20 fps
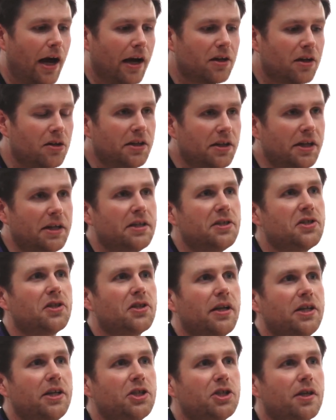clean
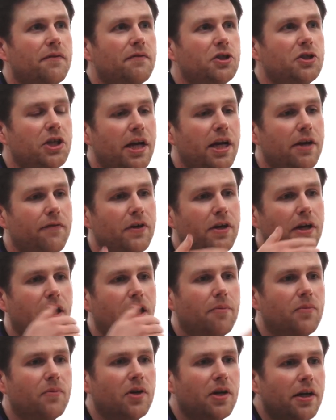installation of a
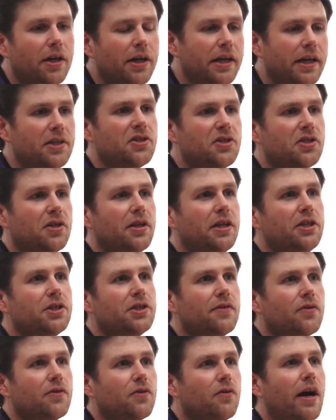JVM,
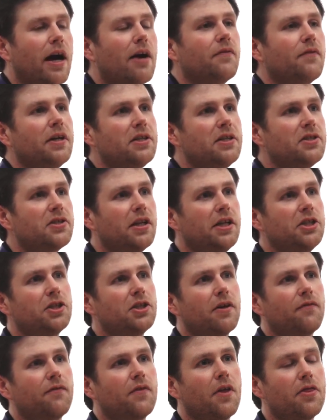installation of Karaf, installation
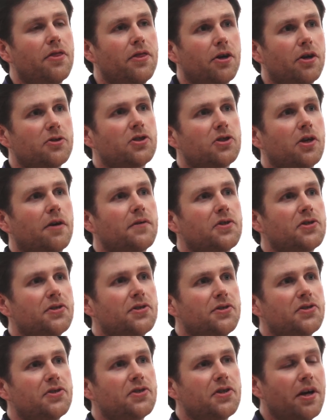of their
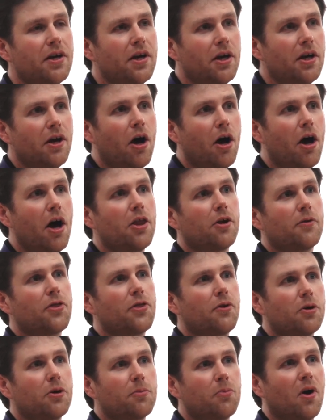services, other
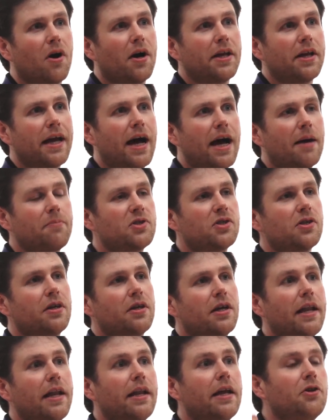third-party apps,
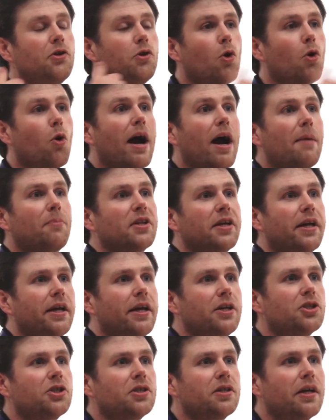and then your
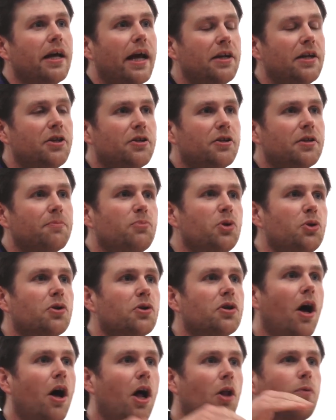application. And you can boot
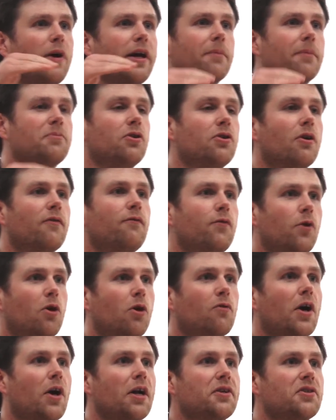it all the way up to a full
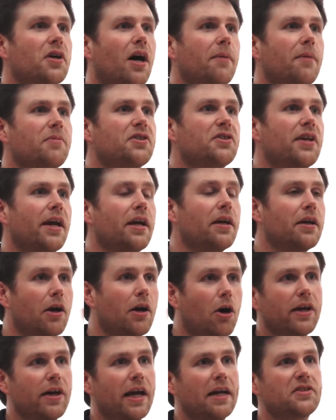runtime to say,
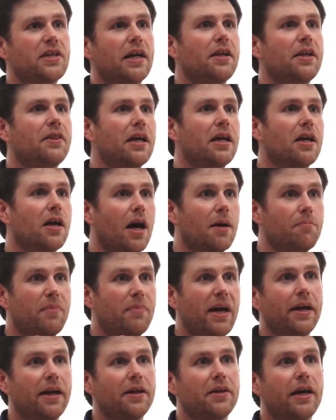okay, has anything gone
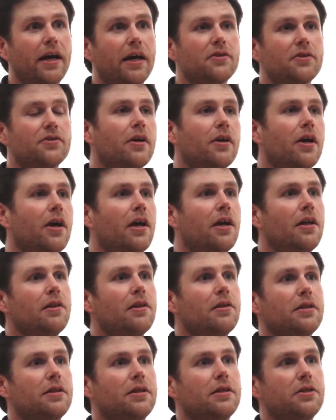bang yet?
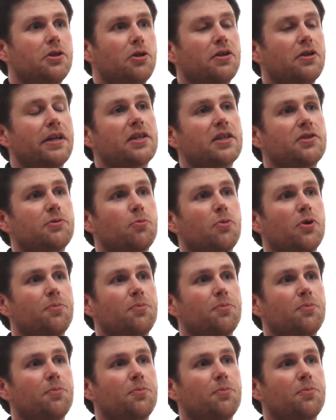Your next